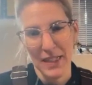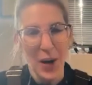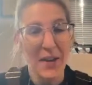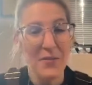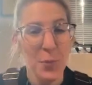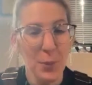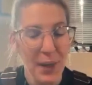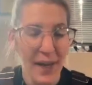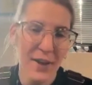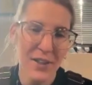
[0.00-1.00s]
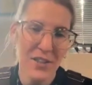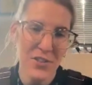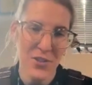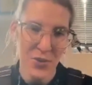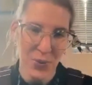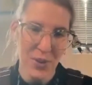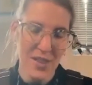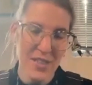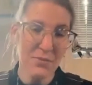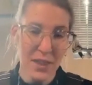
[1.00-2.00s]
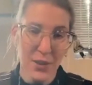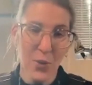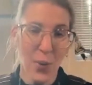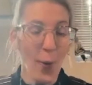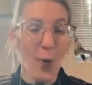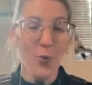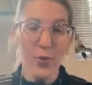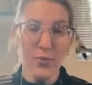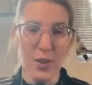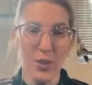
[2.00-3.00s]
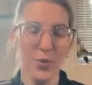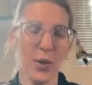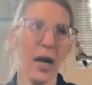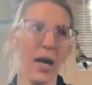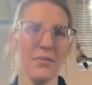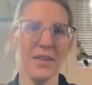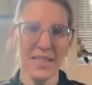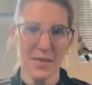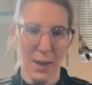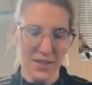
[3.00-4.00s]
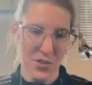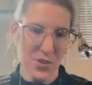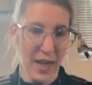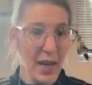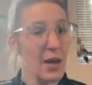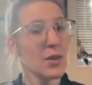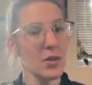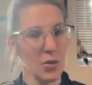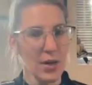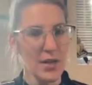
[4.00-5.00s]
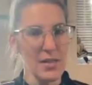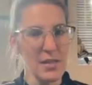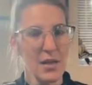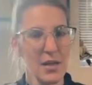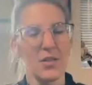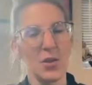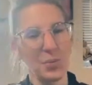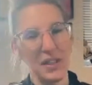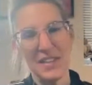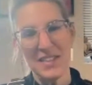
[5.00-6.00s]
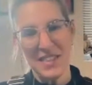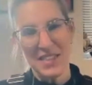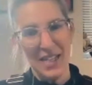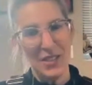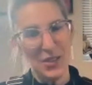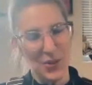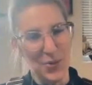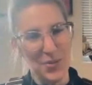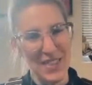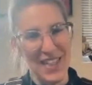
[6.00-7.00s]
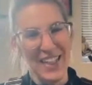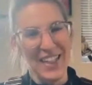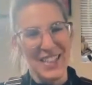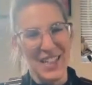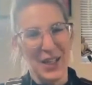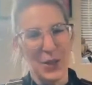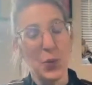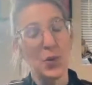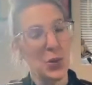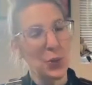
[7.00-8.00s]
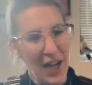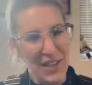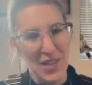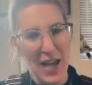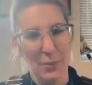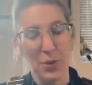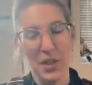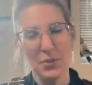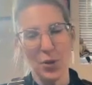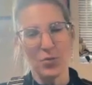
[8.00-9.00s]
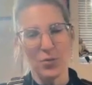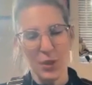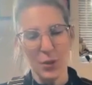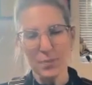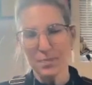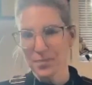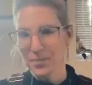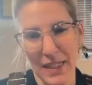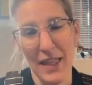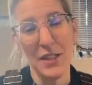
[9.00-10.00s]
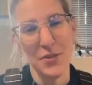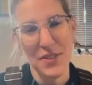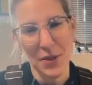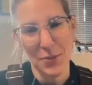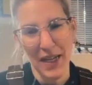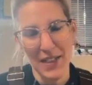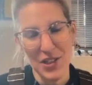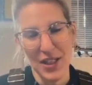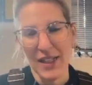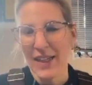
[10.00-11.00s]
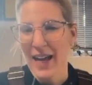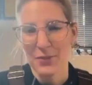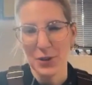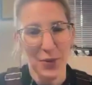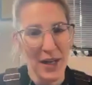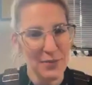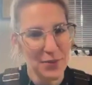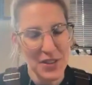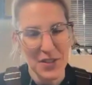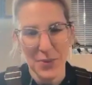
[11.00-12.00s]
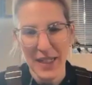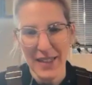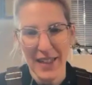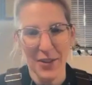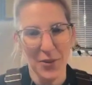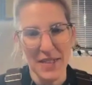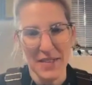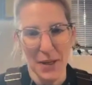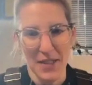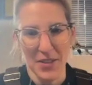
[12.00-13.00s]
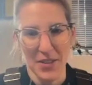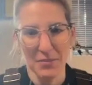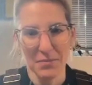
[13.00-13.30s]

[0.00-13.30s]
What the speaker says: I've prepared a short video overview of the semester and the course, so please stay tuned to watch that brief overview. Thank you so much. Have a great first week and a great semester.